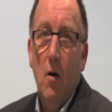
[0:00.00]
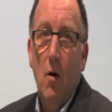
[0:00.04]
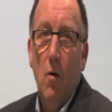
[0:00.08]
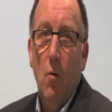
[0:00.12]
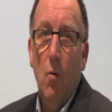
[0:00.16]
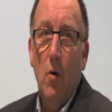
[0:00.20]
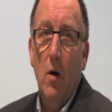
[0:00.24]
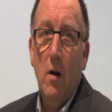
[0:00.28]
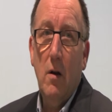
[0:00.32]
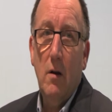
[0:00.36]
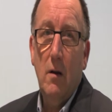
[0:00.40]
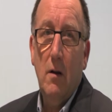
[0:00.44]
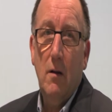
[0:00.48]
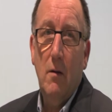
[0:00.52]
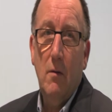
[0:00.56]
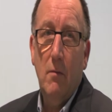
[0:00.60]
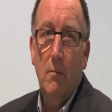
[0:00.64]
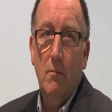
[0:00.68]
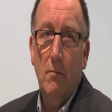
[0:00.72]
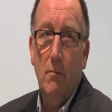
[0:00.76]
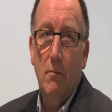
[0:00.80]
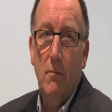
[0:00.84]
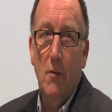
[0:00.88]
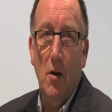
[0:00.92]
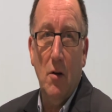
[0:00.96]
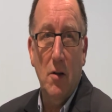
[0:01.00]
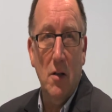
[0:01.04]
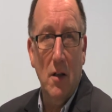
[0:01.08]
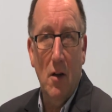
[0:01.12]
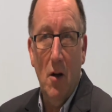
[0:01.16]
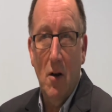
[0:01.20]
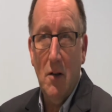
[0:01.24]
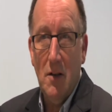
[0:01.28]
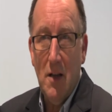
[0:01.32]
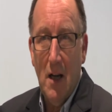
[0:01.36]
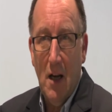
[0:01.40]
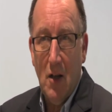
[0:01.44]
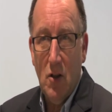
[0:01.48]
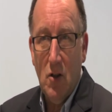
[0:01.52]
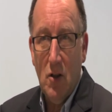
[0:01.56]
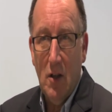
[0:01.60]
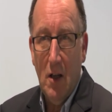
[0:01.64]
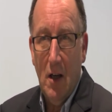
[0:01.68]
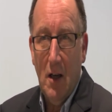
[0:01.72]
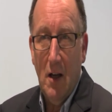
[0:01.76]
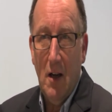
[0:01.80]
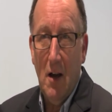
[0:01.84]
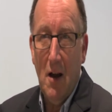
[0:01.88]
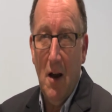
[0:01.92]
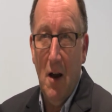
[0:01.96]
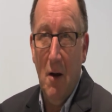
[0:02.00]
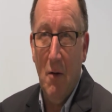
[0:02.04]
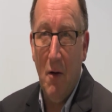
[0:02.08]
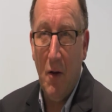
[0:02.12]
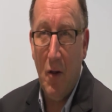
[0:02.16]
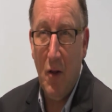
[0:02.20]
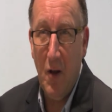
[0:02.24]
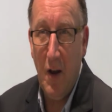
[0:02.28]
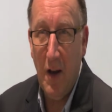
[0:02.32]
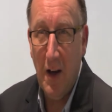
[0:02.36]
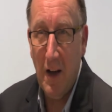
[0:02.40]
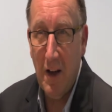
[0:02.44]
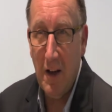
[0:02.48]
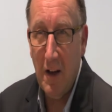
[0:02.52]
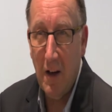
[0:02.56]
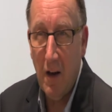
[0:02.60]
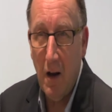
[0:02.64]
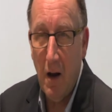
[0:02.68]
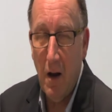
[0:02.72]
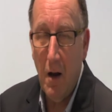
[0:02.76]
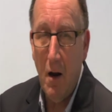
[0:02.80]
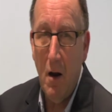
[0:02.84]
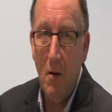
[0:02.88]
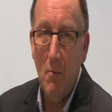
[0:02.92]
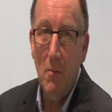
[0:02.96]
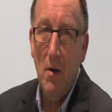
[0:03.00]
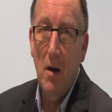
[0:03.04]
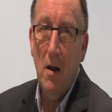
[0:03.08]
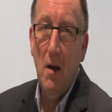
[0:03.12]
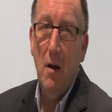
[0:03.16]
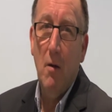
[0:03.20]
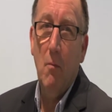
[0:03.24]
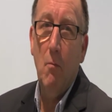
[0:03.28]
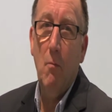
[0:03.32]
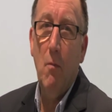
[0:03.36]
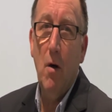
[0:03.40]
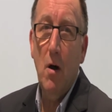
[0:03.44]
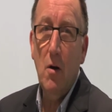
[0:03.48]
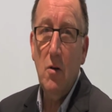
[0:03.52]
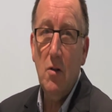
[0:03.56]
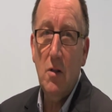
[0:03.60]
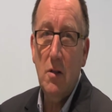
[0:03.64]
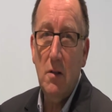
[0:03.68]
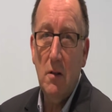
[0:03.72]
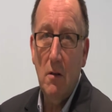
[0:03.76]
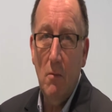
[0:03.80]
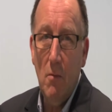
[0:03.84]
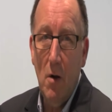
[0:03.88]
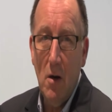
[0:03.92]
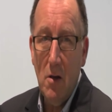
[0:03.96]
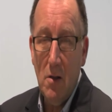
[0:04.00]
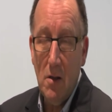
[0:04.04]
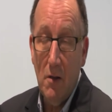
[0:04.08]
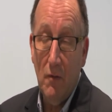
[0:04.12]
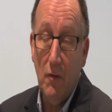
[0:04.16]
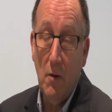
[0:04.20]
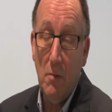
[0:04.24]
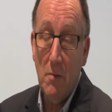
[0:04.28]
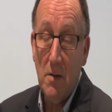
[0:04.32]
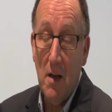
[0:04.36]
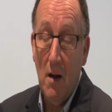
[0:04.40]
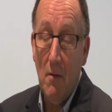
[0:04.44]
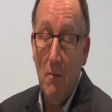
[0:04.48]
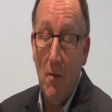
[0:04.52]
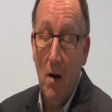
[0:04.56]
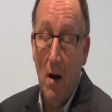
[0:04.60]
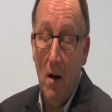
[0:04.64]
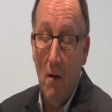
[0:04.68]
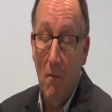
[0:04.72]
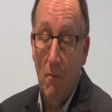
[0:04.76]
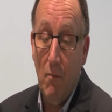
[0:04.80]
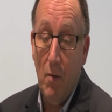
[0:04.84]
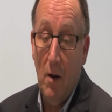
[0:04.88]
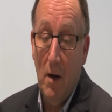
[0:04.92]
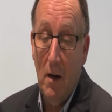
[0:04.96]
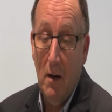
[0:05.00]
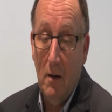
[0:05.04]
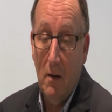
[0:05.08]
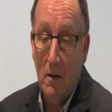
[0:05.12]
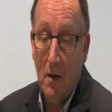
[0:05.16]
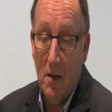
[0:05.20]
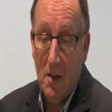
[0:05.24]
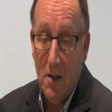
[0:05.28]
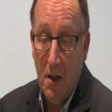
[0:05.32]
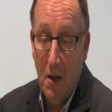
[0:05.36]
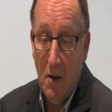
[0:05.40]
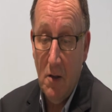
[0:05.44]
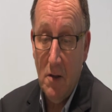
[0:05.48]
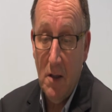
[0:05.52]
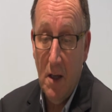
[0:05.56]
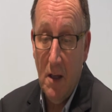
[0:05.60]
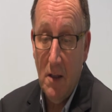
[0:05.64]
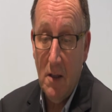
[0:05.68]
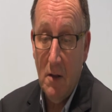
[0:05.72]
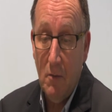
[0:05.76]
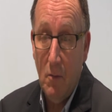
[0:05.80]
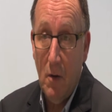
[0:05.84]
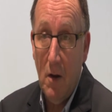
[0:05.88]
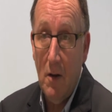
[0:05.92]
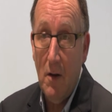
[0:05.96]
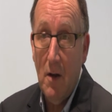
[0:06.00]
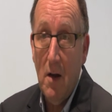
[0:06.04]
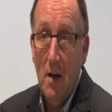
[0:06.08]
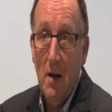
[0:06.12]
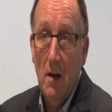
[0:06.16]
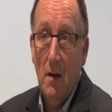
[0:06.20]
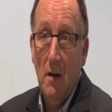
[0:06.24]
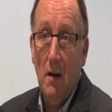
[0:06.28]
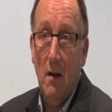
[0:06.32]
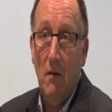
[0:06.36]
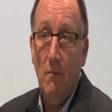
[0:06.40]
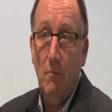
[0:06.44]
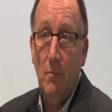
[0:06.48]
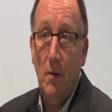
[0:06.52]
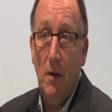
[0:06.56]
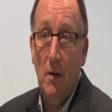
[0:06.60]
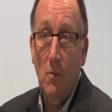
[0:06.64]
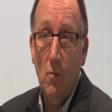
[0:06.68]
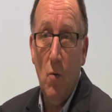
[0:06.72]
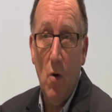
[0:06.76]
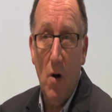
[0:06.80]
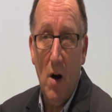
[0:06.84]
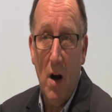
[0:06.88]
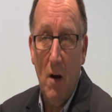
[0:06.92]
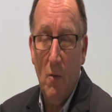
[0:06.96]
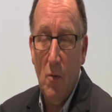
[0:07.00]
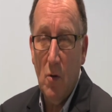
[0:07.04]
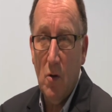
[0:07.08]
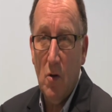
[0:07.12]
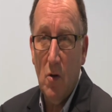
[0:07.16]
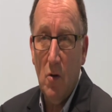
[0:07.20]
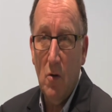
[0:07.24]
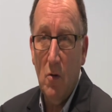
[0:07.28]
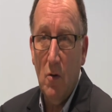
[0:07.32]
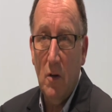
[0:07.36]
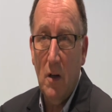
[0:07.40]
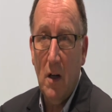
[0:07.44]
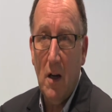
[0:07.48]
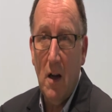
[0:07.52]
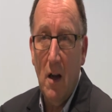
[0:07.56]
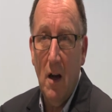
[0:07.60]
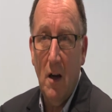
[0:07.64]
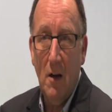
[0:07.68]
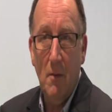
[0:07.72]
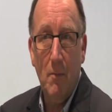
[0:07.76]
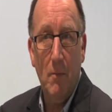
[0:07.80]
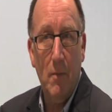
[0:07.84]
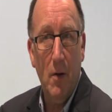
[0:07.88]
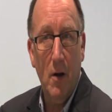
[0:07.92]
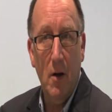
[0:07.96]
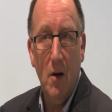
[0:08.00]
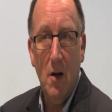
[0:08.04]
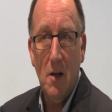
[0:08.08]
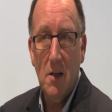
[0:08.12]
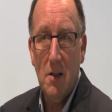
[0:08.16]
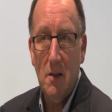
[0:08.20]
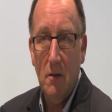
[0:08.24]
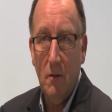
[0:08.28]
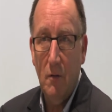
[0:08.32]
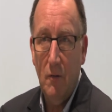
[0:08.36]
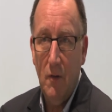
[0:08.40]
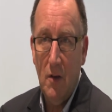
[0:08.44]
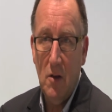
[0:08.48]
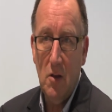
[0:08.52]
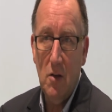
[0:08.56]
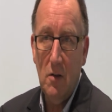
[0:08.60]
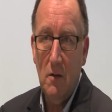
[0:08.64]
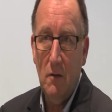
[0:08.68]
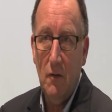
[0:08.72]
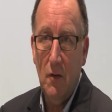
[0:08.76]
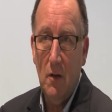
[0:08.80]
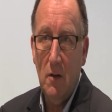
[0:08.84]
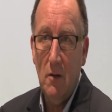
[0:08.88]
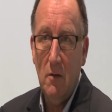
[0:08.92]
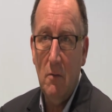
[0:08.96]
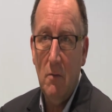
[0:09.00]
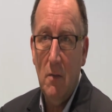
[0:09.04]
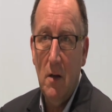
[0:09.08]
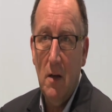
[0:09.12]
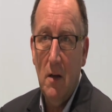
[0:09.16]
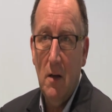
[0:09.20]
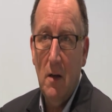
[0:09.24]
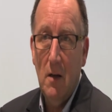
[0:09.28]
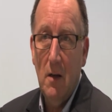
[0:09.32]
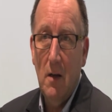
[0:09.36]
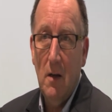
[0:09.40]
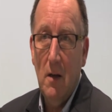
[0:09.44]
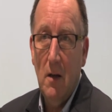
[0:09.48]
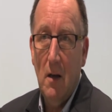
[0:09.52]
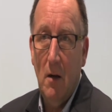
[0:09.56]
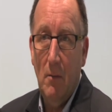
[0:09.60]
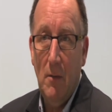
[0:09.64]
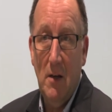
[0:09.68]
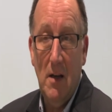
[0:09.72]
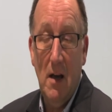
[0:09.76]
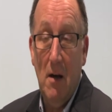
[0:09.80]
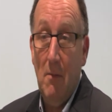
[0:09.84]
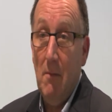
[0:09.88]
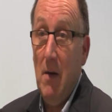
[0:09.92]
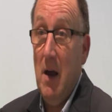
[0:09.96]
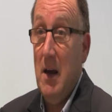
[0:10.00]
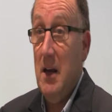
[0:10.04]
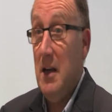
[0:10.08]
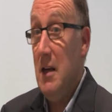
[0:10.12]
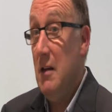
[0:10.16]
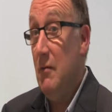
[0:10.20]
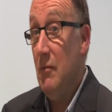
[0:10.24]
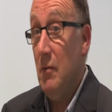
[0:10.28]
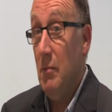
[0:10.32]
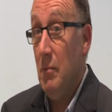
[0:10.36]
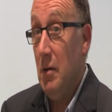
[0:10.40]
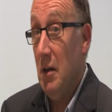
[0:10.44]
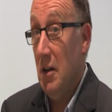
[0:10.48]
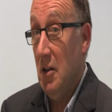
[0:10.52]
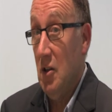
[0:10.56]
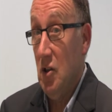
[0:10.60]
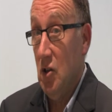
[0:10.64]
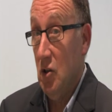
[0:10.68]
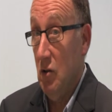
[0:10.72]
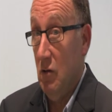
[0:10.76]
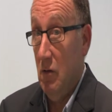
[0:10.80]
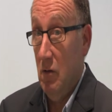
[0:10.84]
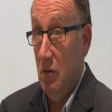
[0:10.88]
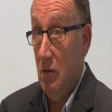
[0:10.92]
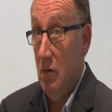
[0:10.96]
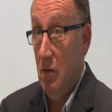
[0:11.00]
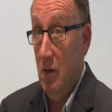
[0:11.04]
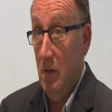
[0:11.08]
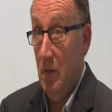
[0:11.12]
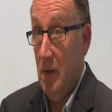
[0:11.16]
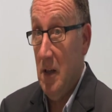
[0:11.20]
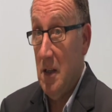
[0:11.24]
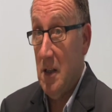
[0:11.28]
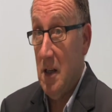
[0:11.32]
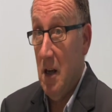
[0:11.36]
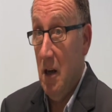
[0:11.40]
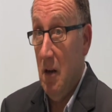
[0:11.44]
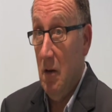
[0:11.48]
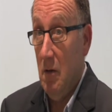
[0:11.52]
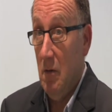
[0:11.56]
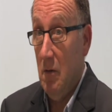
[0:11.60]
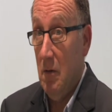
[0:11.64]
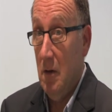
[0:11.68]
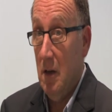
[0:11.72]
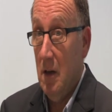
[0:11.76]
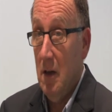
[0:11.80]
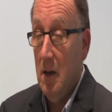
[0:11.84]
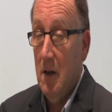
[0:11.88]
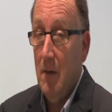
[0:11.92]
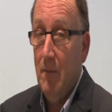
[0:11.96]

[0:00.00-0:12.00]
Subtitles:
Well, not a lot actually, I think. Most of the films I've been associated with have been what I would call a kind of personal vision film. I mean, that may even be a genre of its own.